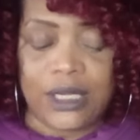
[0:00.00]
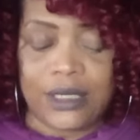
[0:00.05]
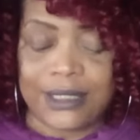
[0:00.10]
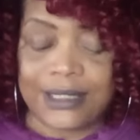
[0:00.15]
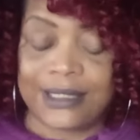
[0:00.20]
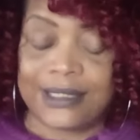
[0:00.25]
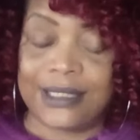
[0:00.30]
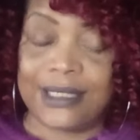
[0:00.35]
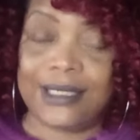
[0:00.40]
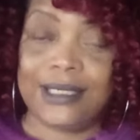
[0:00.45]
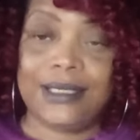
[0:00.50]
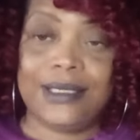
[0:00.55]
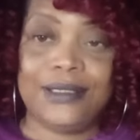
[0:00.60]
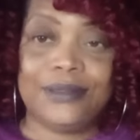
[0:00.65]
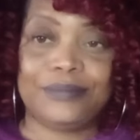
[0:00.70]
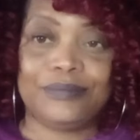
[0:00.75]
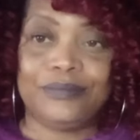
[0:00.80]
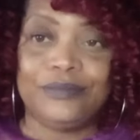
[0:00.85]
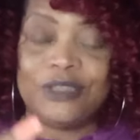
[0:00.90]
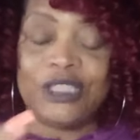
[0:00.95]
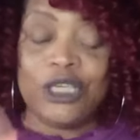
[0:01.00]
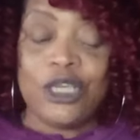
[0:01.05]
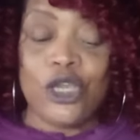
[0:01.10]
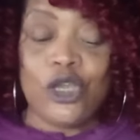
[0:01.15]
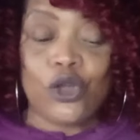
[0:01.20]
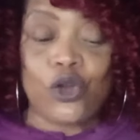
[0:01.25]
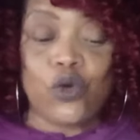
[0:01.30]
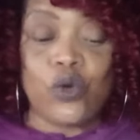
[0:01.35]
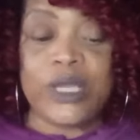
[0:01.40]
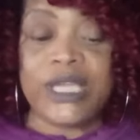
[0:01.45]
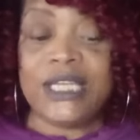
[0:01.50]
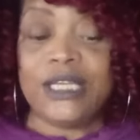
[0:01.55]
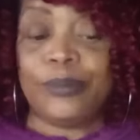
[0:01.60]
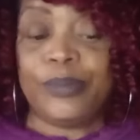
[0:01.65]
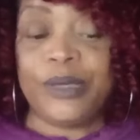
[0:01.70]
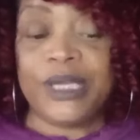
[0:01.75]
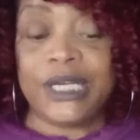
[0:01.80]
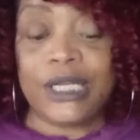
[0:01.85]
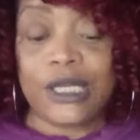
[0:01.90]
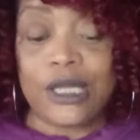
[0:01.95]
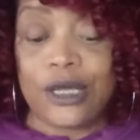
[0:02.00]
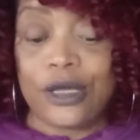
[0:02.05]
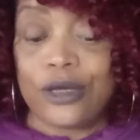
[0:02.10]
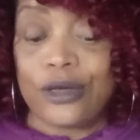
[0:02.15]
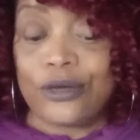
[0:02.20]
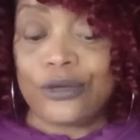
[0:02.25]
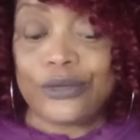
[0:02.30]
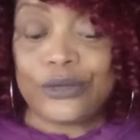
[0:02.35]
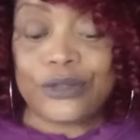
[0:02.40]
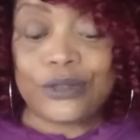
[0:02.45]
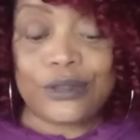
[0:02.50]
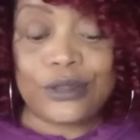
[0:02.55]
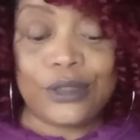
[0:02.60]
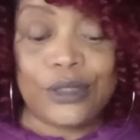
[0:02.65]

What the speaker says: see, Queen of Pentacles,